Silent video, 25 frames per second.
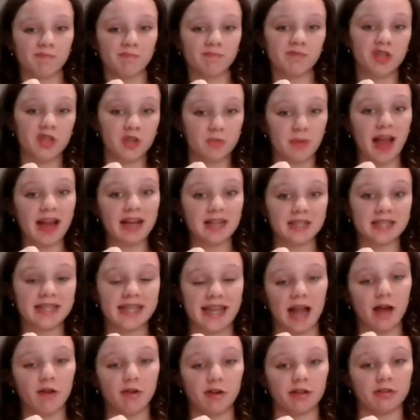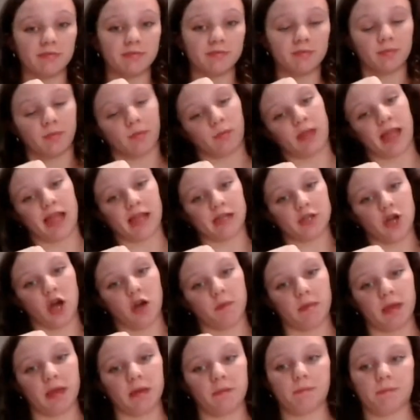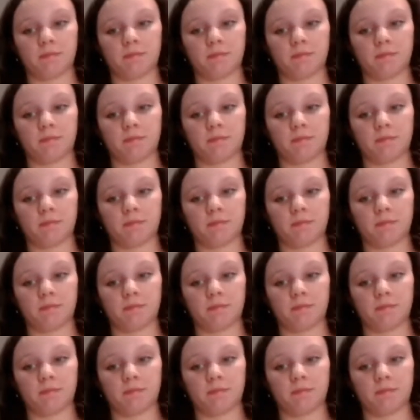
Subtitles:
to back to the counter and top it.